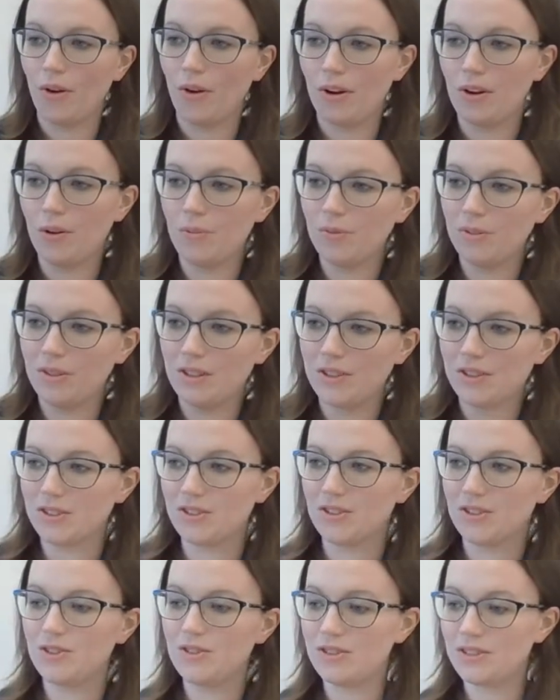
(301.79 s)
And hopefully your
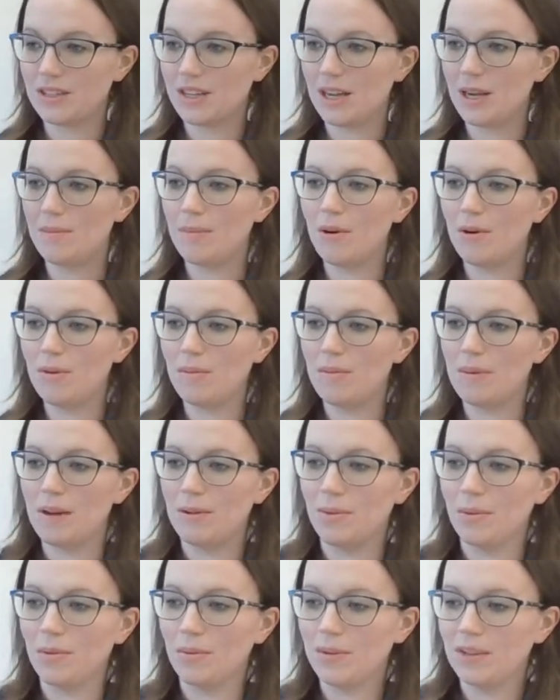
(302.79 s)
students came home
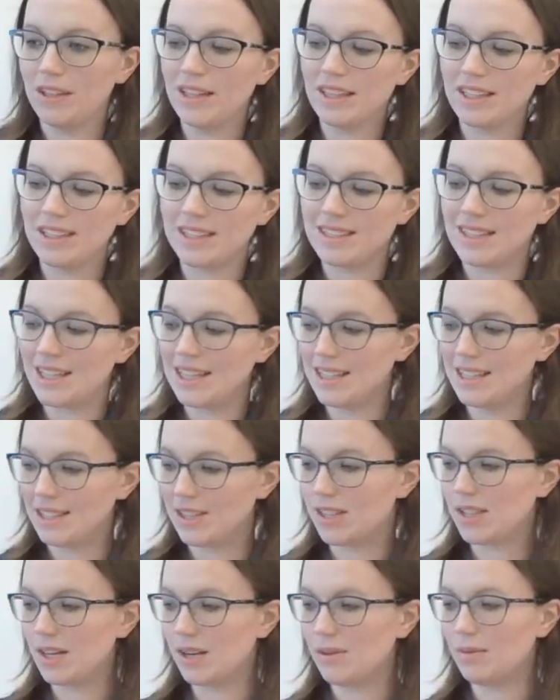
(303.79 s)
and were really excited to
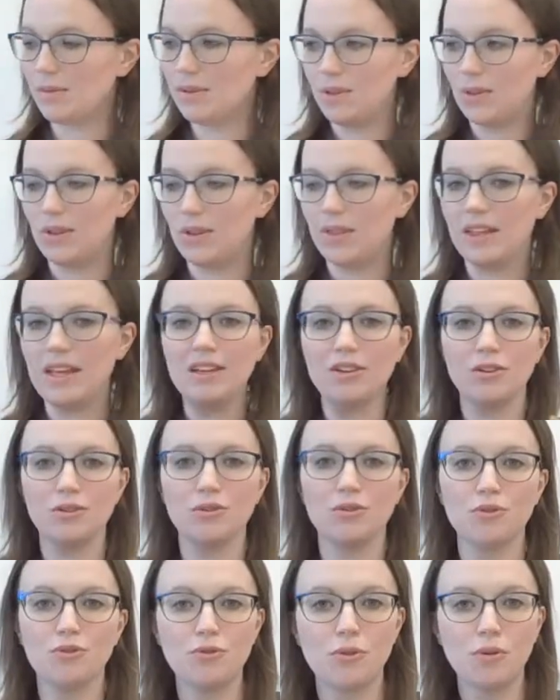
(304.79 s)
share with you that they
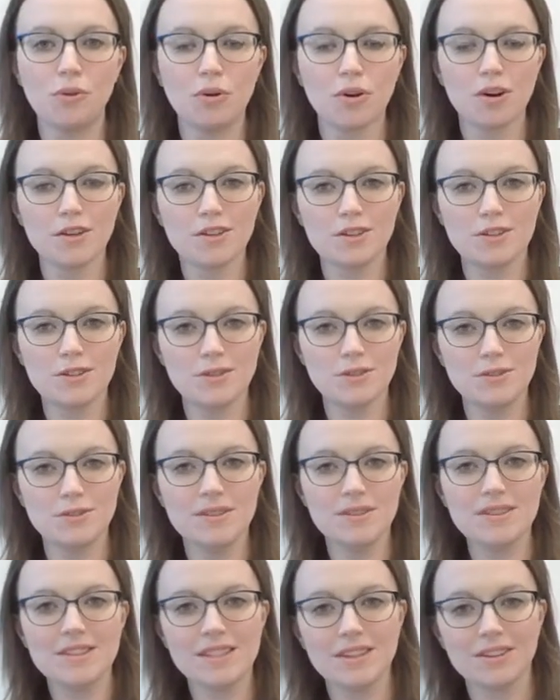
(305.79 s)
learned 4
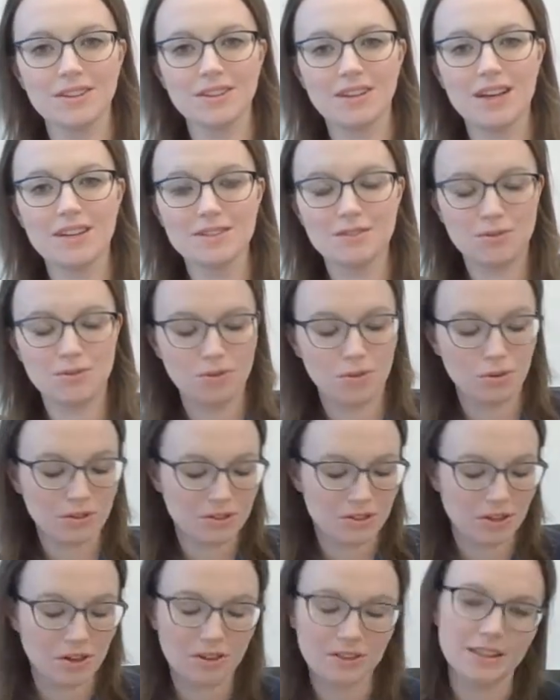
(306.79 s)
tunes in their lesson, 4
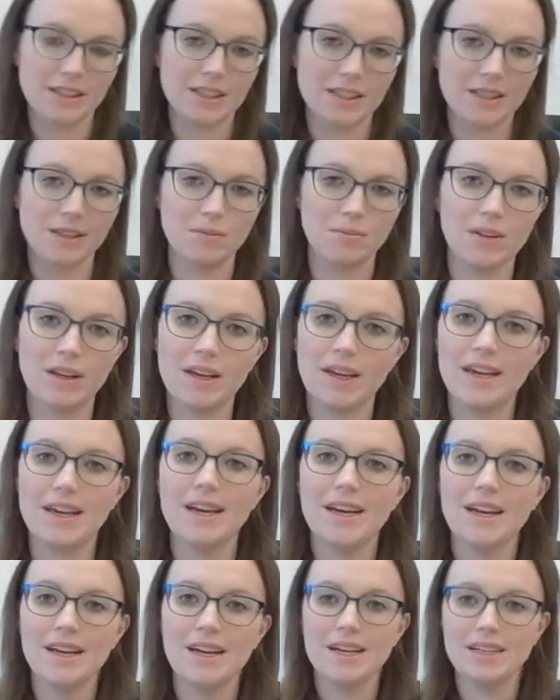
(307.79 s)
songs that they could play
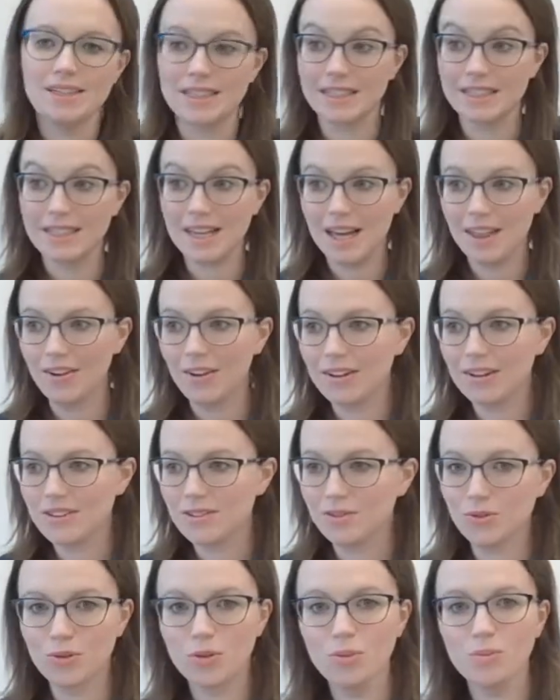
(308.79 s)
together as a
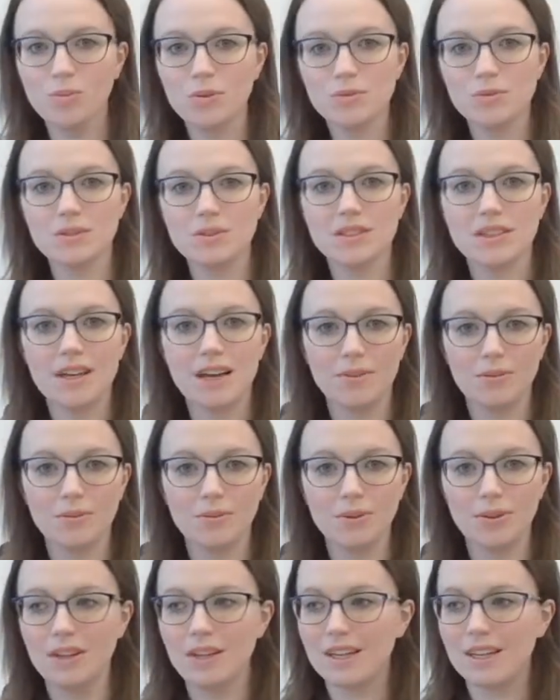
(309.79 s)
group, which was
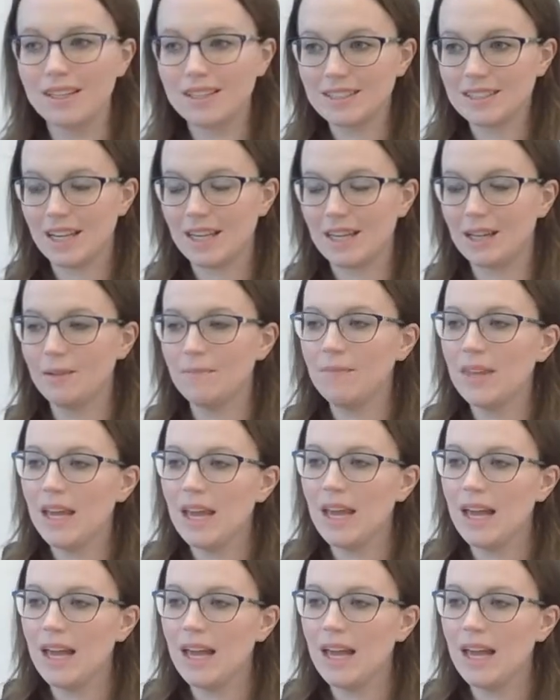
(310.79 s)
really exciting.